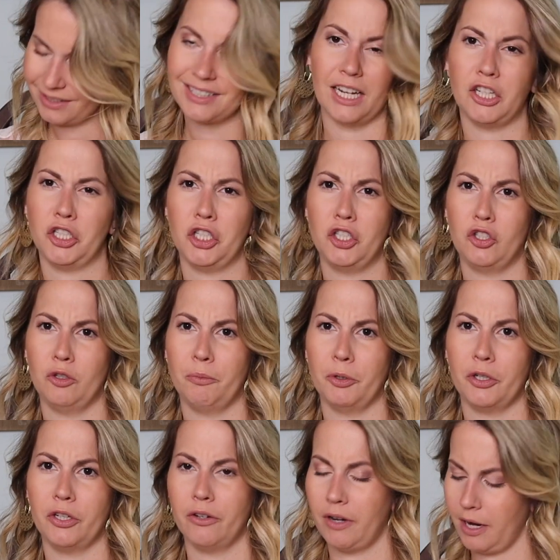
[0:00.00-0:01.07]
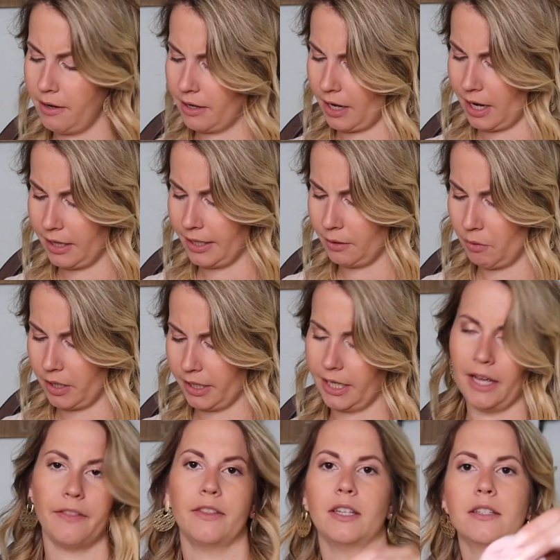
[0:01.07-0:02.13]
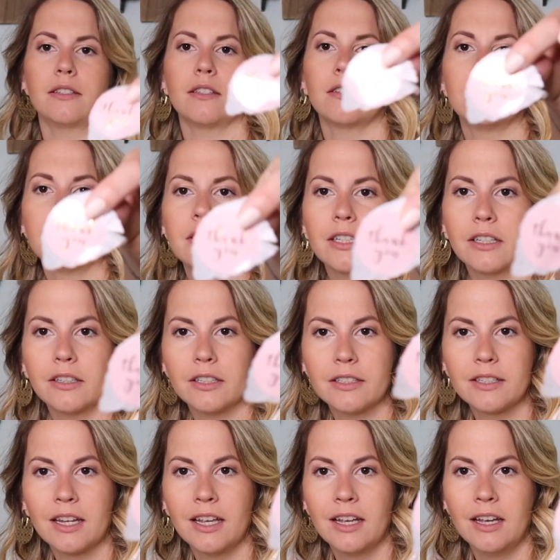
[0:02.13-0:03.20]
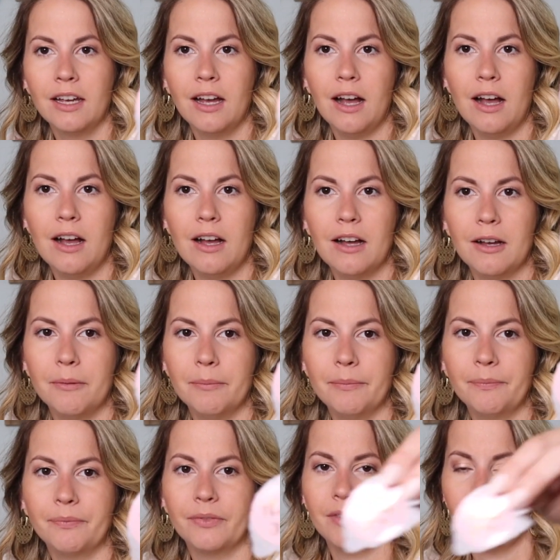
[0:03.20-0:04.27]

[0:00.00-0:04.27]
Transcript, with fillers: this is actually super cute. I, I like want to get these little stickers um,